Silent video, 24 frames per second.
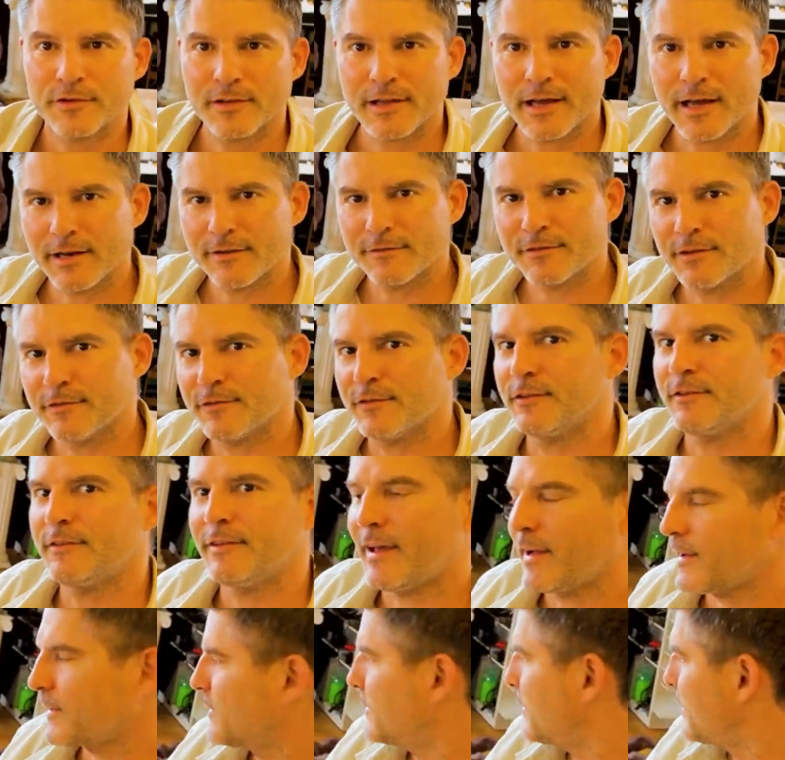a lot of different
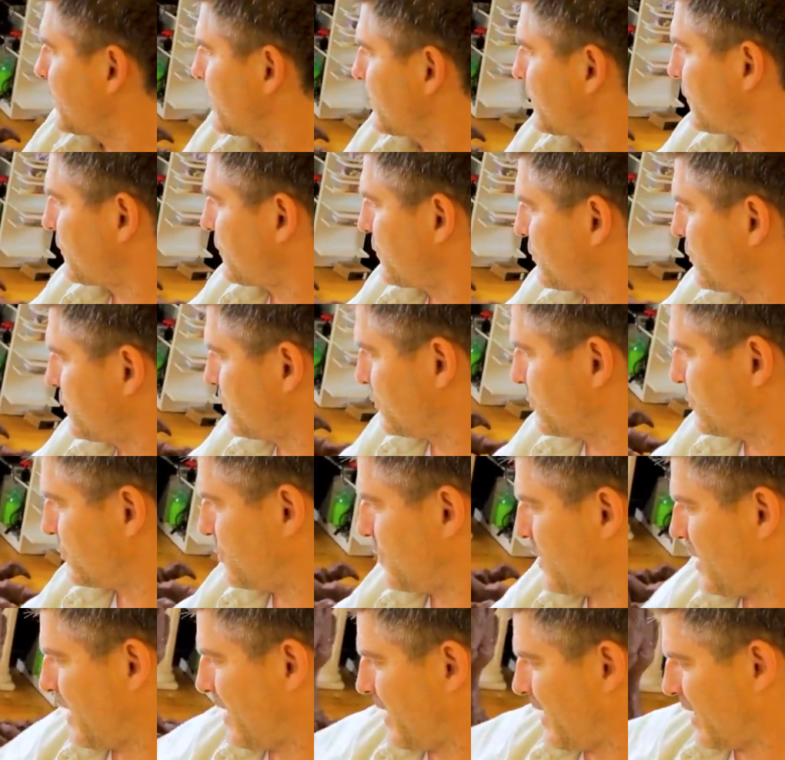techniques
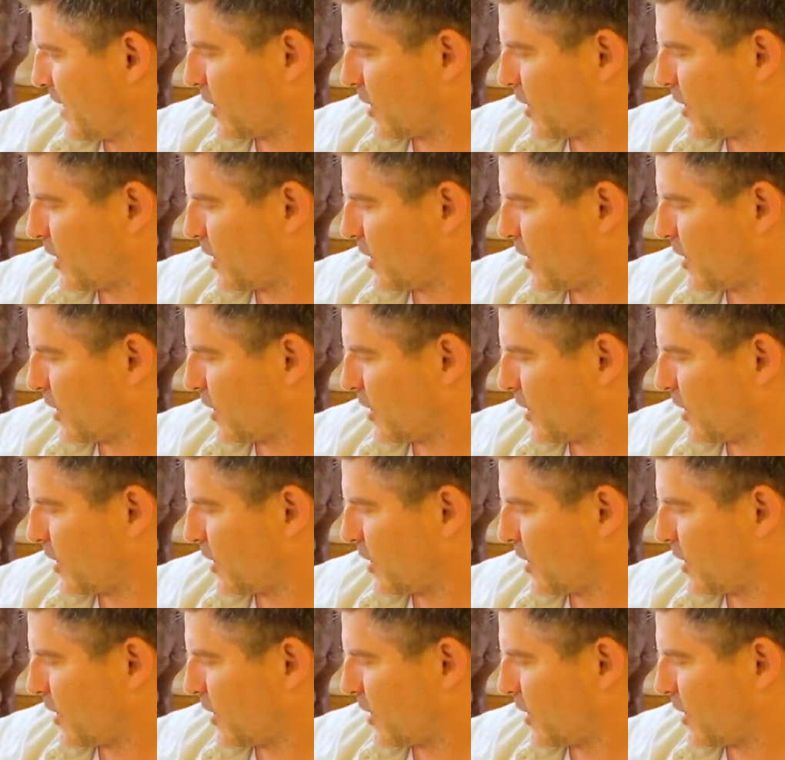to